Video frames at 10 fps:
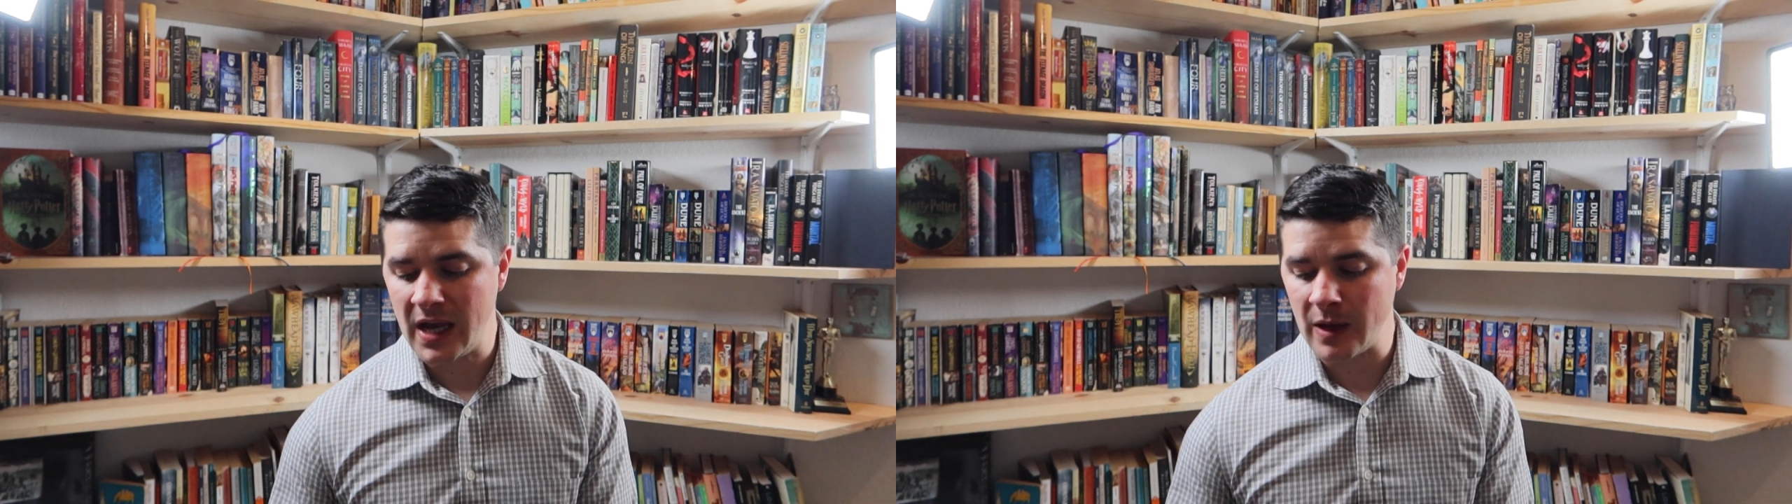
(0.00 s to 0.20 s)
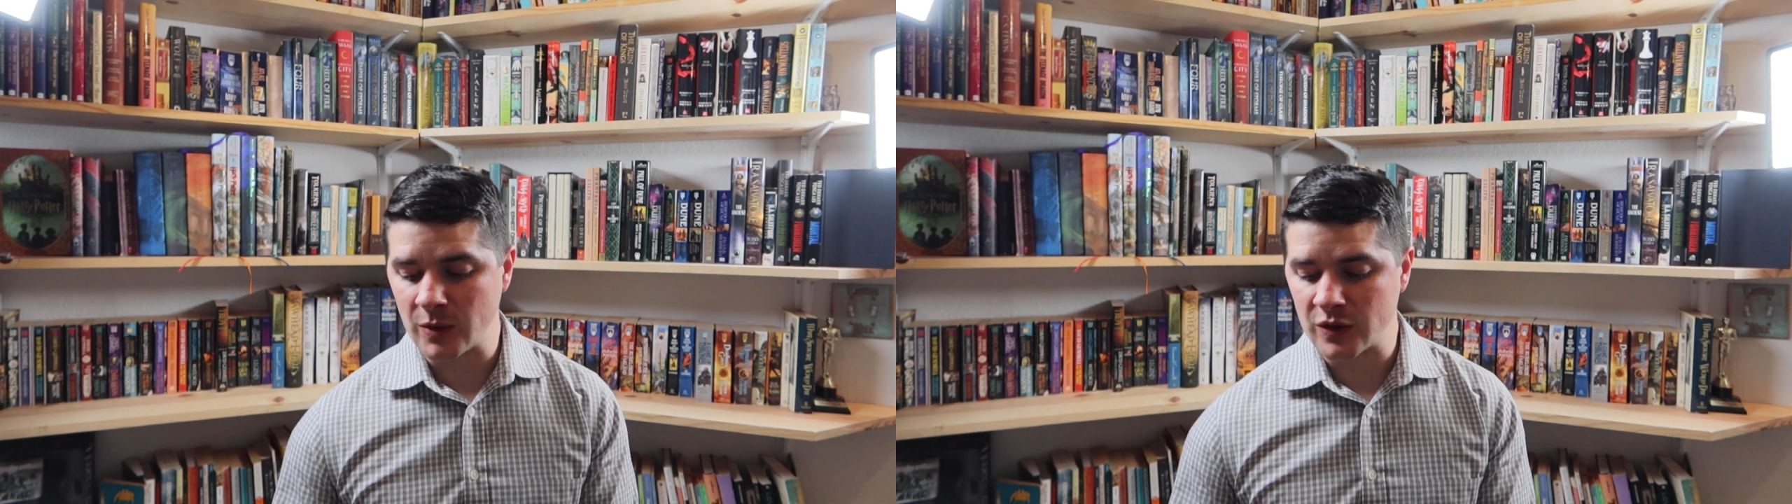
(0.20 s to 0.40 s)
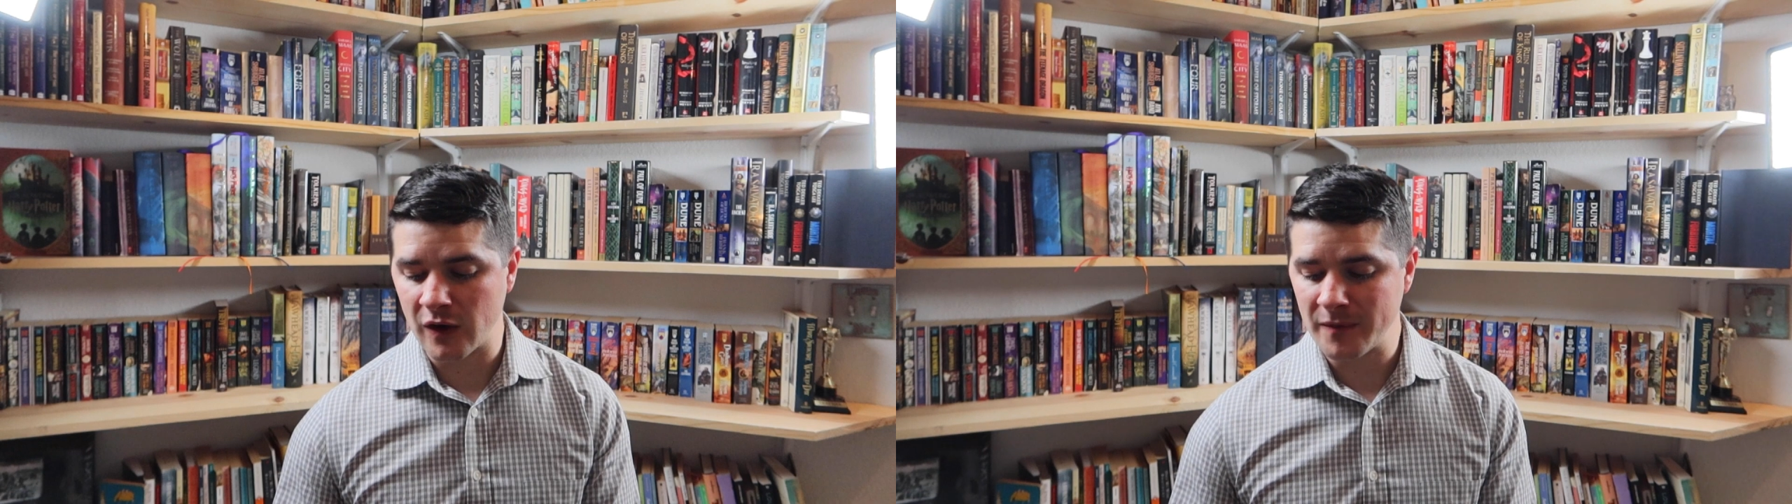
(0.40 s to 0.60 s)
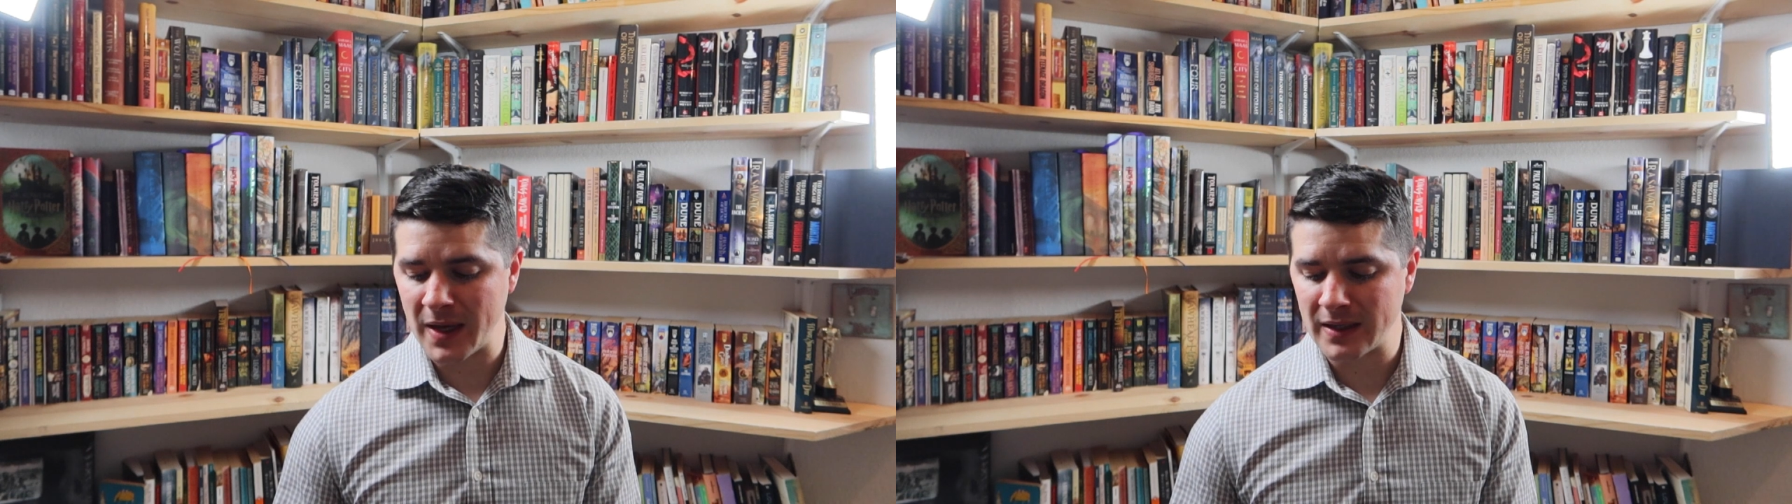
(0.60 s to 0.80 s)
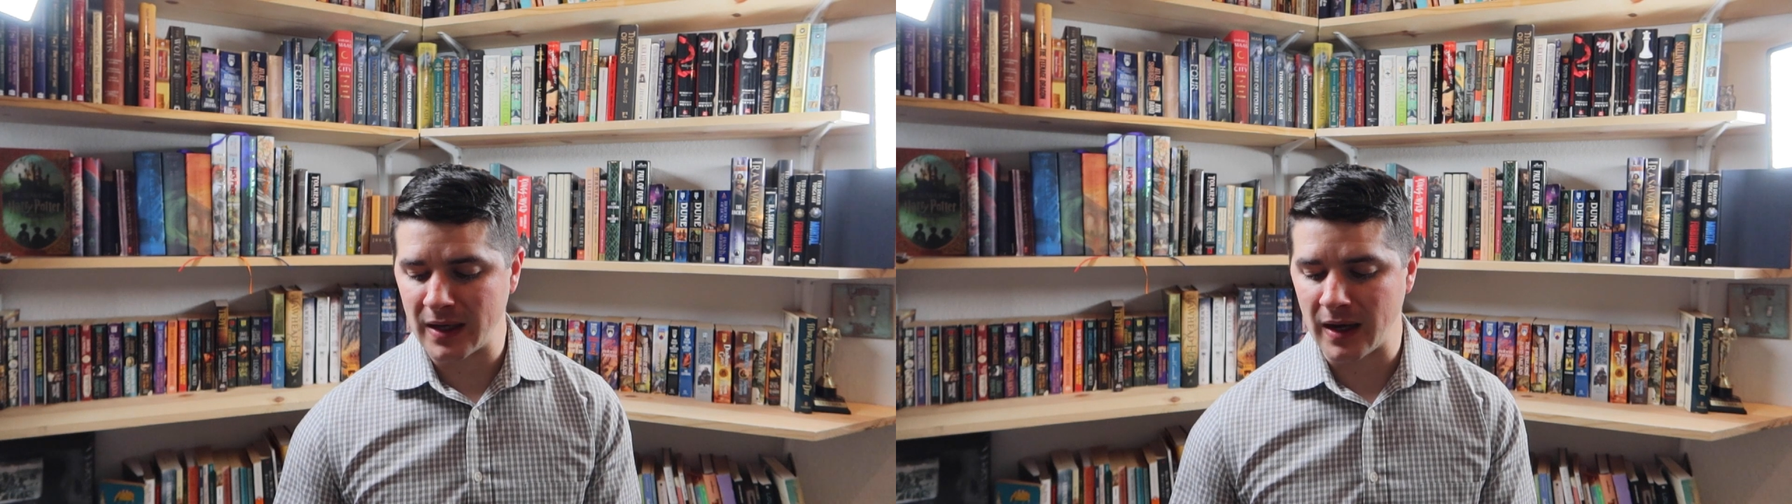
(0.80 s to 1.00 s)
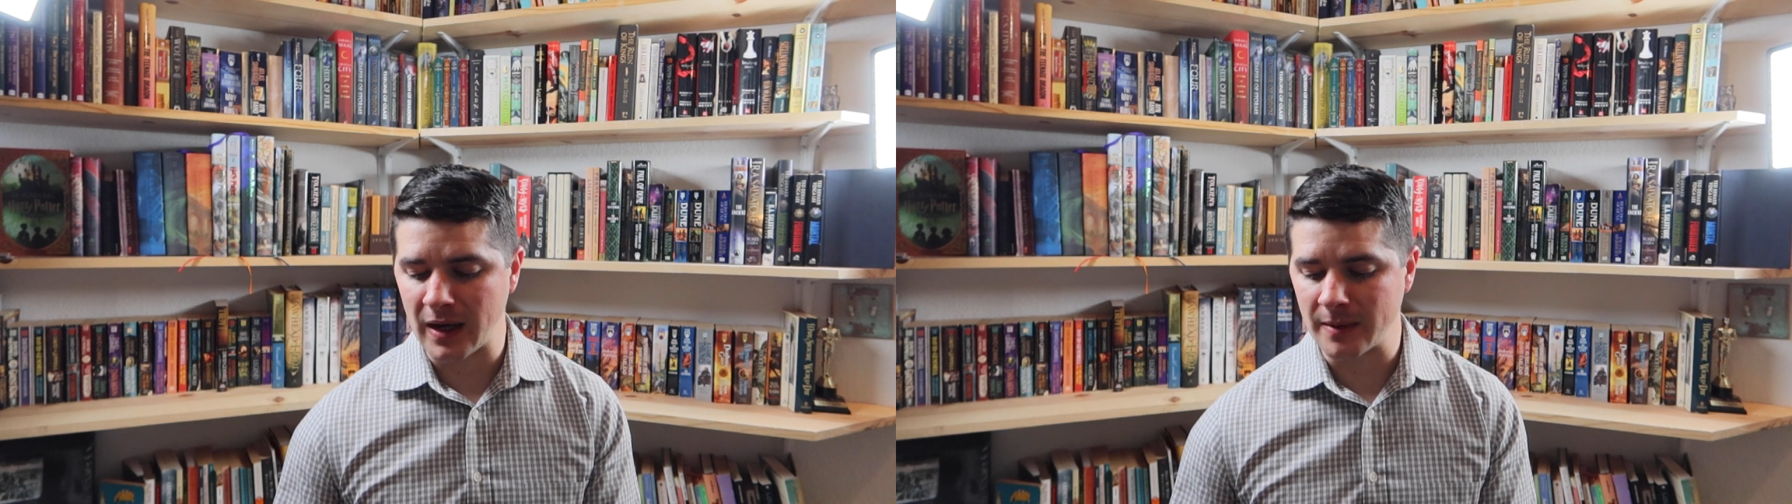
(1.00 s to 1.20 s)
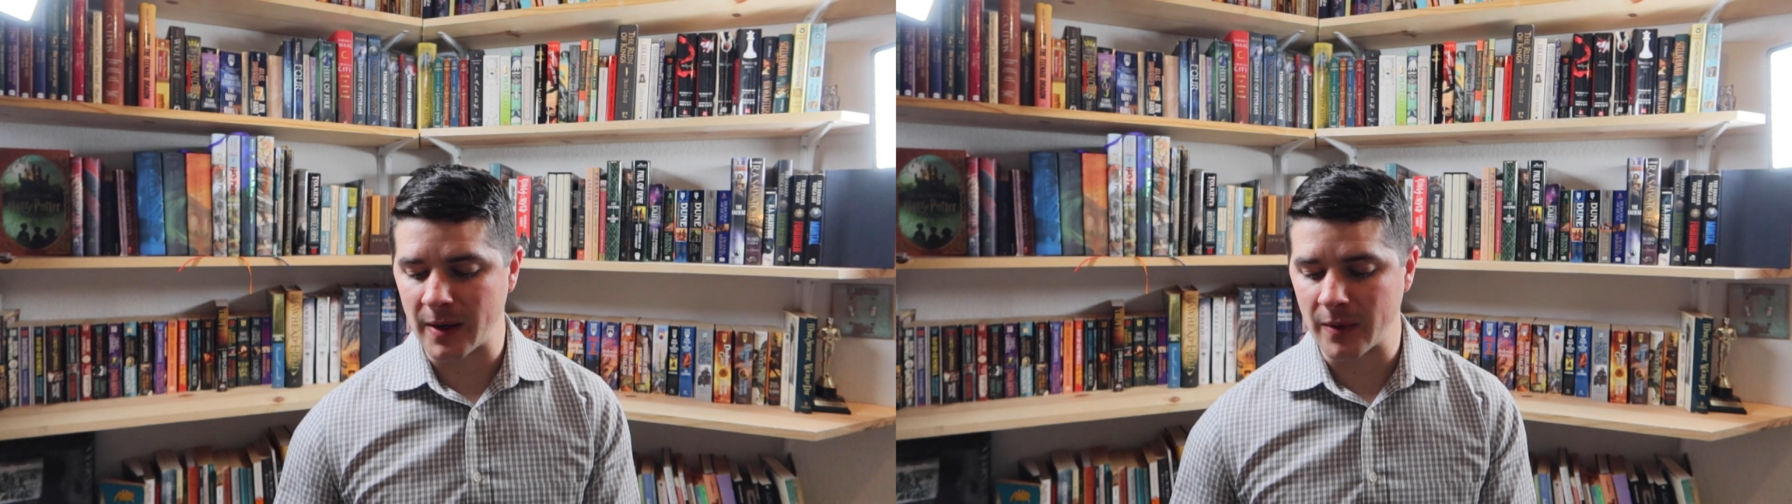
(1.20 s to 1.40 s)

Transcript: He would serve mankind by